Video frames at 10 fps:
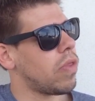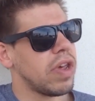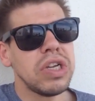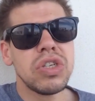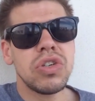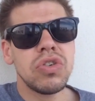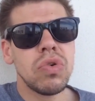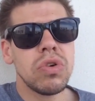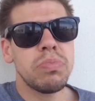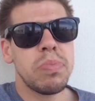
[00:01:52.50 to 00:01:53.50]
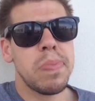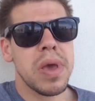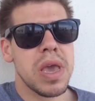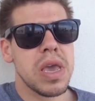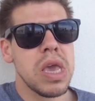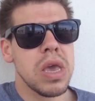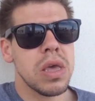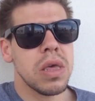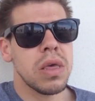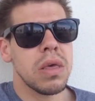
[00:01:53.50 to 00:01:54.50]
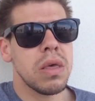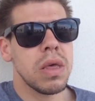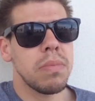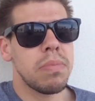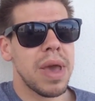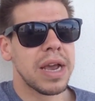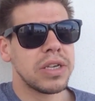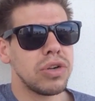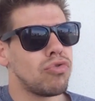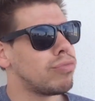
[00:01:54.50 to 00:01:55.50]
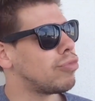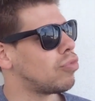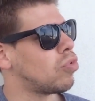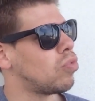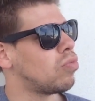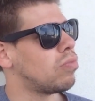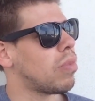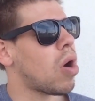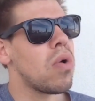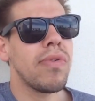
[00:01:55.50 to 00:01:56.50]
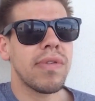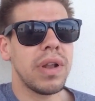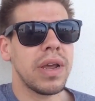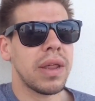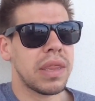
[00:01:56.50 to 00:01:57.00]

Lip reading: Things should be back to normal mostly,